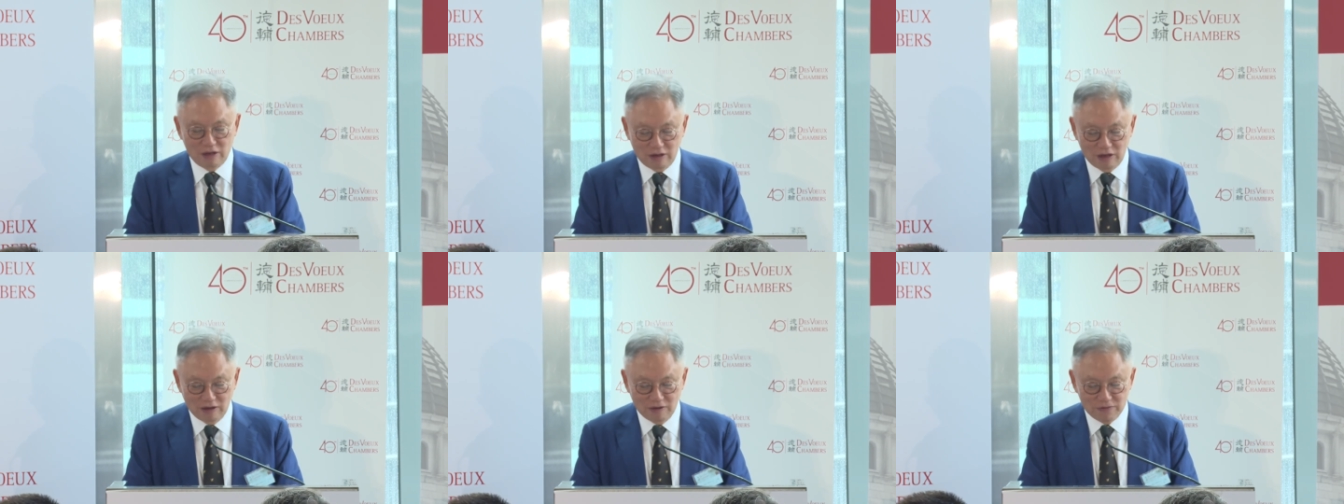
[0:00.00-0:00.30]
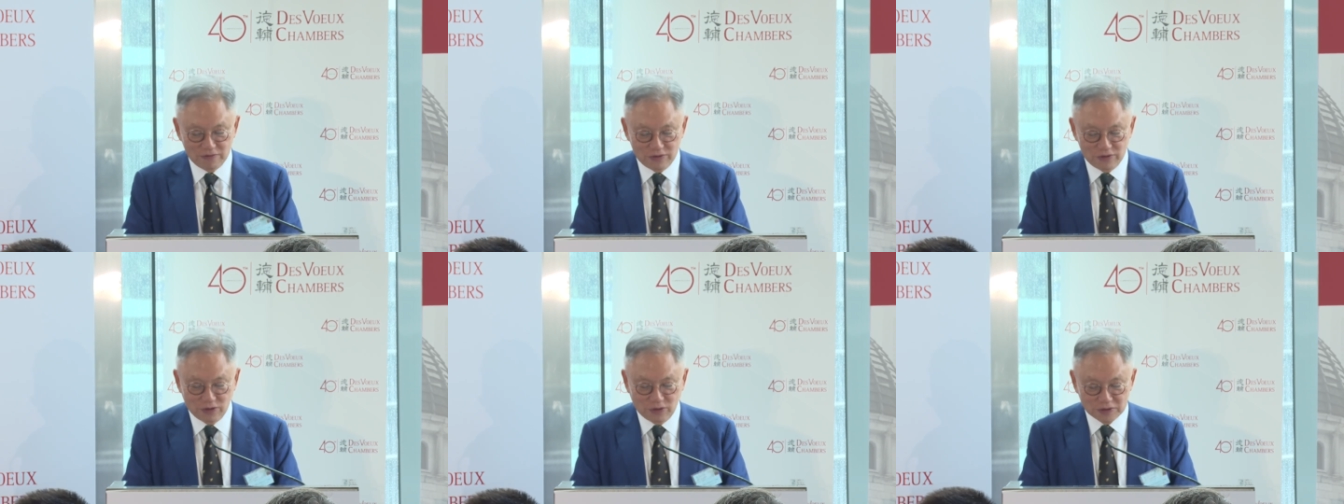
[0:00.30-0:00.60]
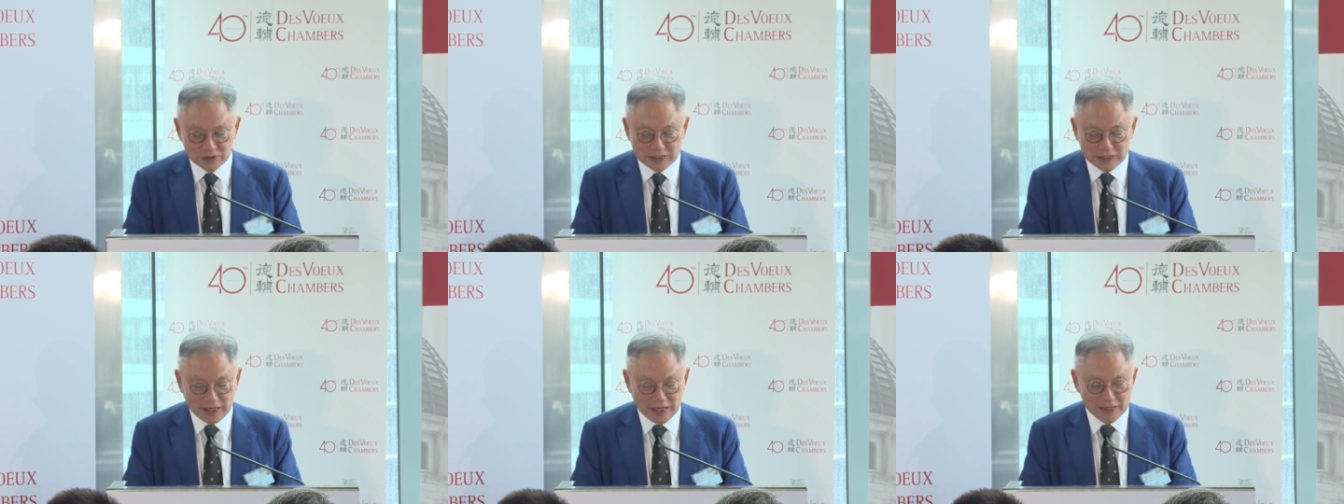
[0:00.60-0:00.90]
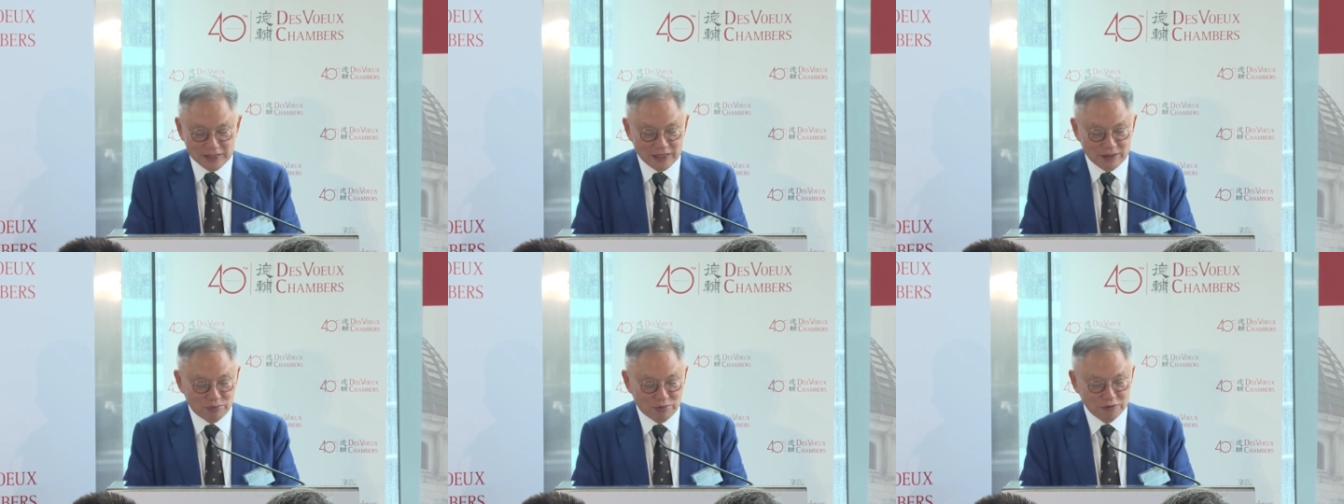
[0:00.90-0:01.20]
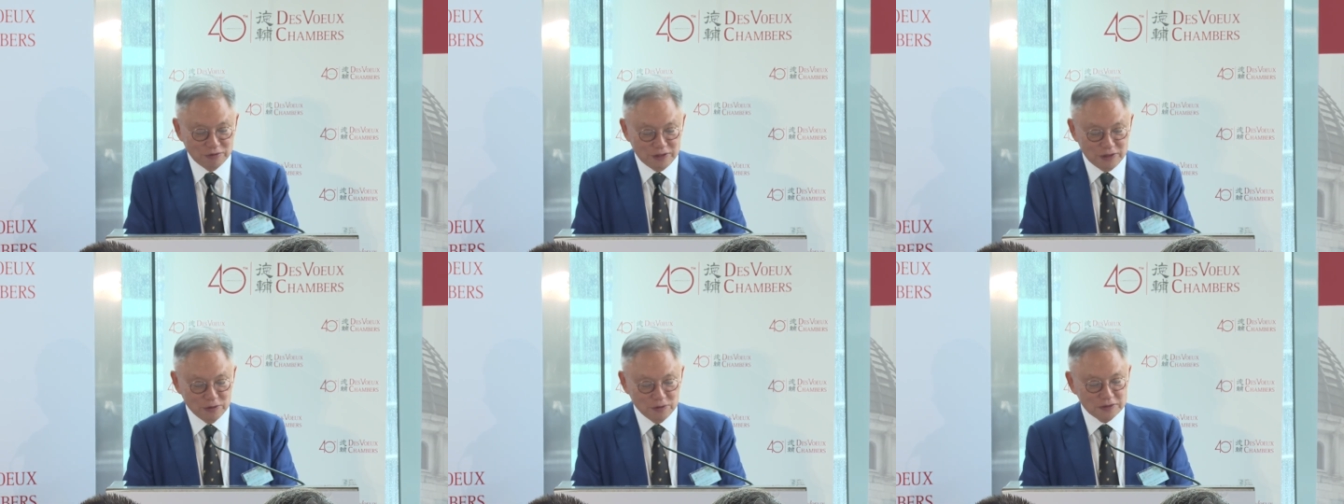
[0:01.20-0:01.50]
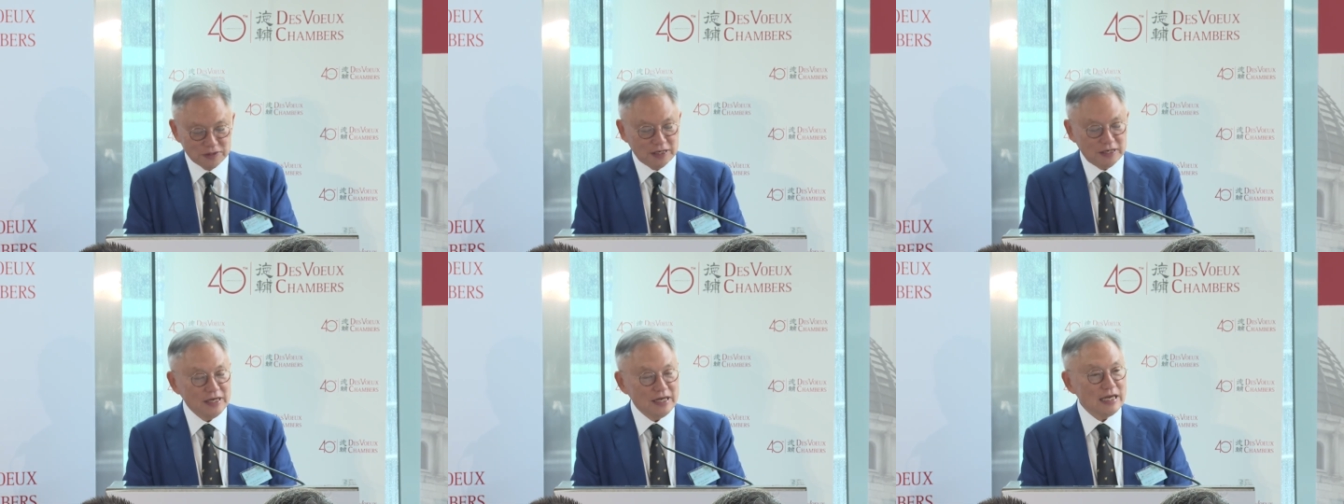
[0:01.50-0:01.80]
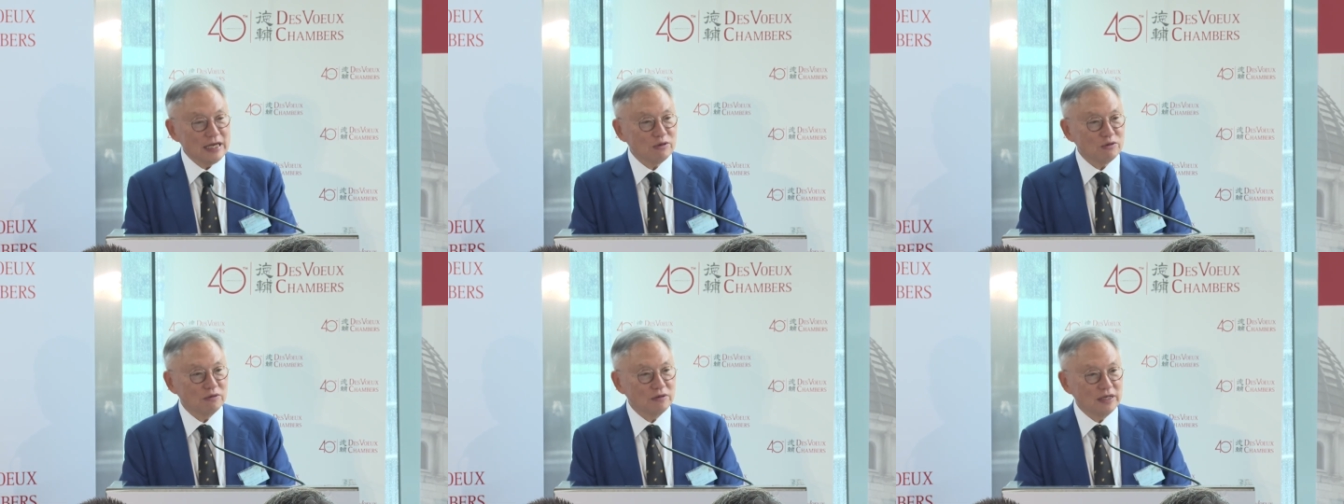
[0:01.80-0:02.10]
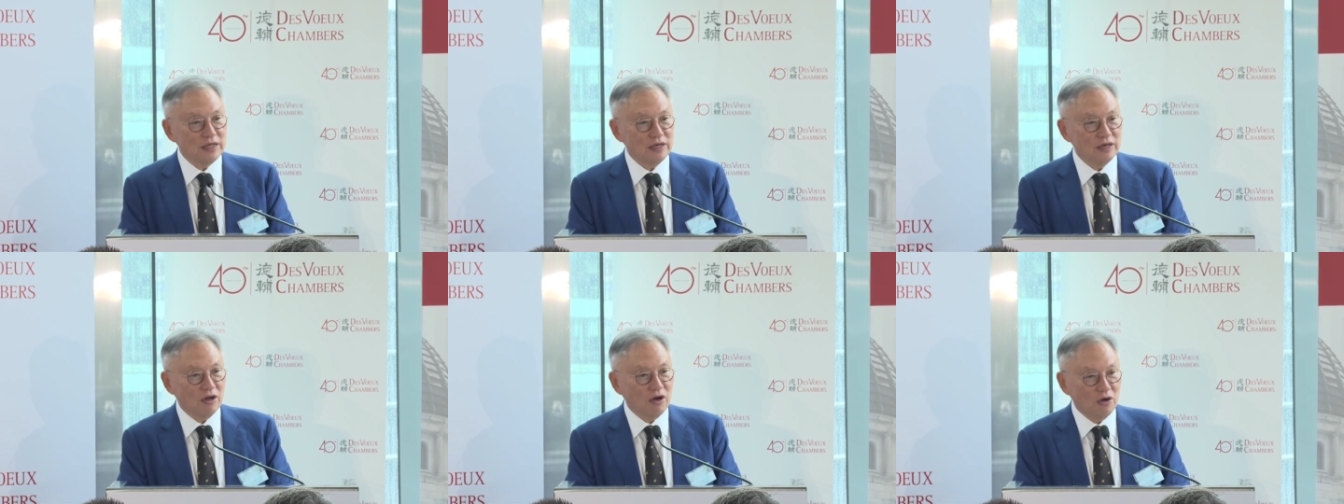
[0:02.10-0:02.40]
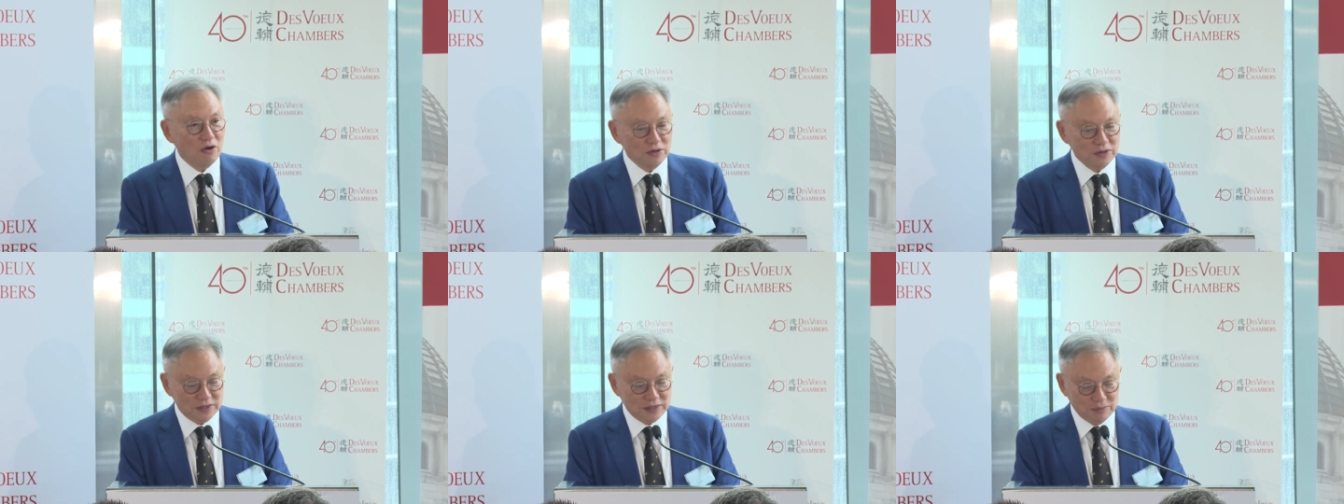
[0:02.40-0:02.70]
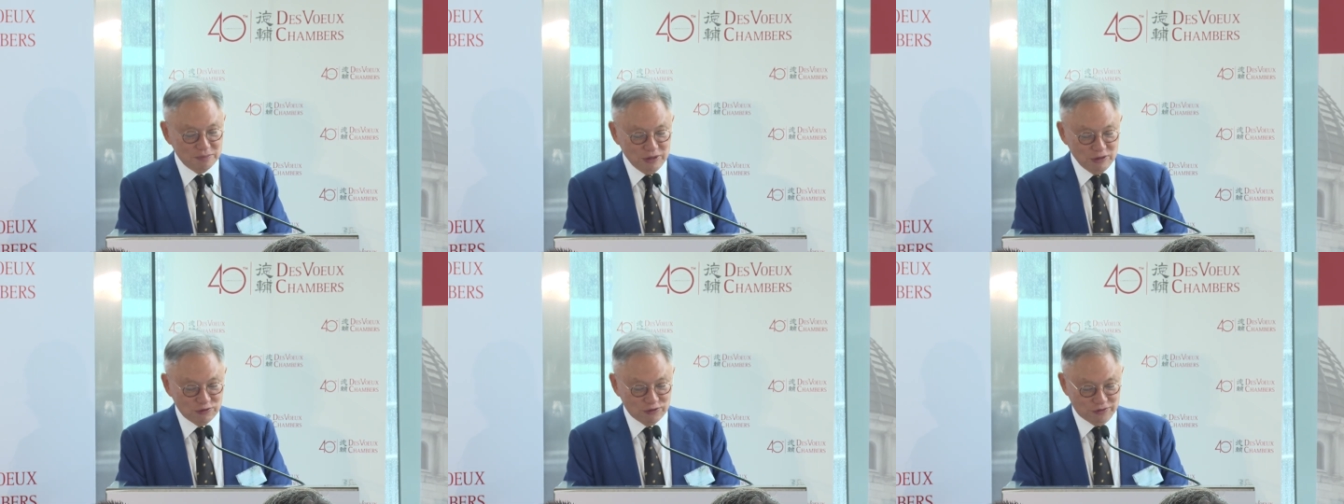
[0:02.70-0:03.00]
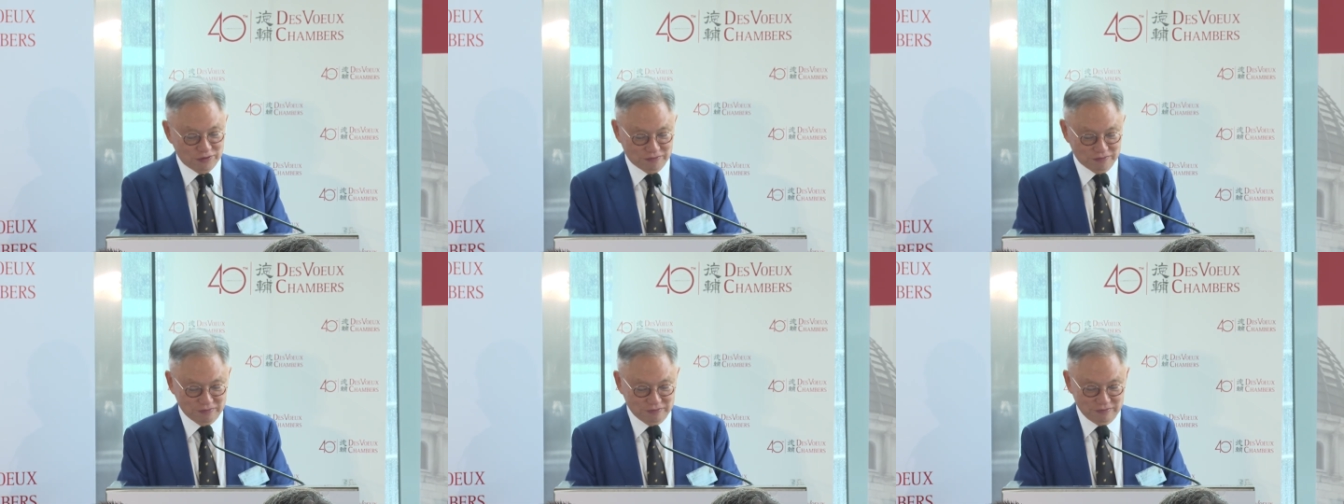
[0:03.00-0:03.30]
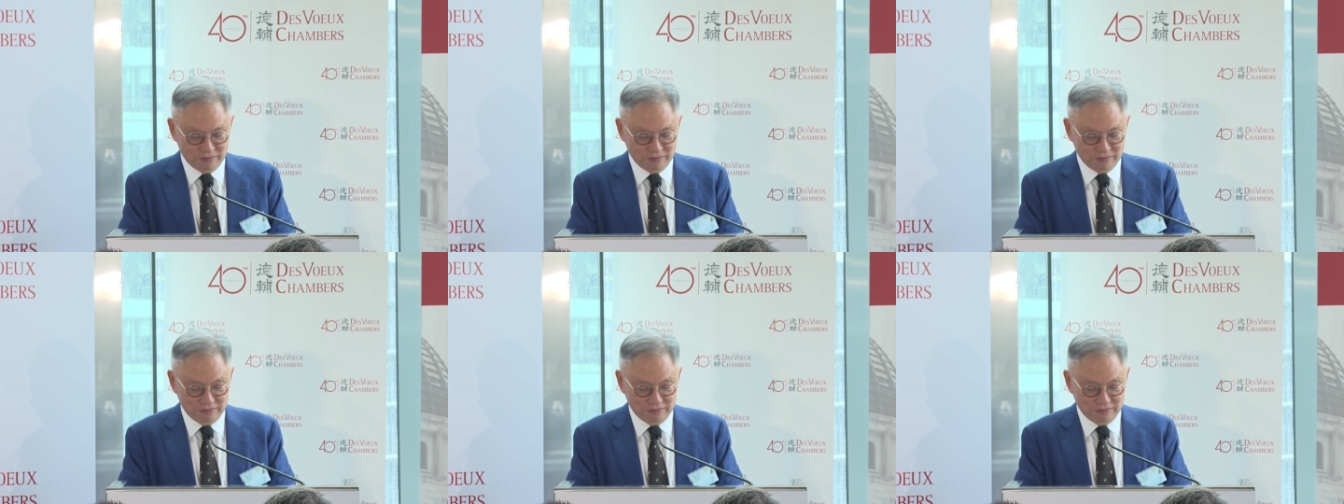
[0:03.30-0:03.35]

if your side had produced an equally long submission?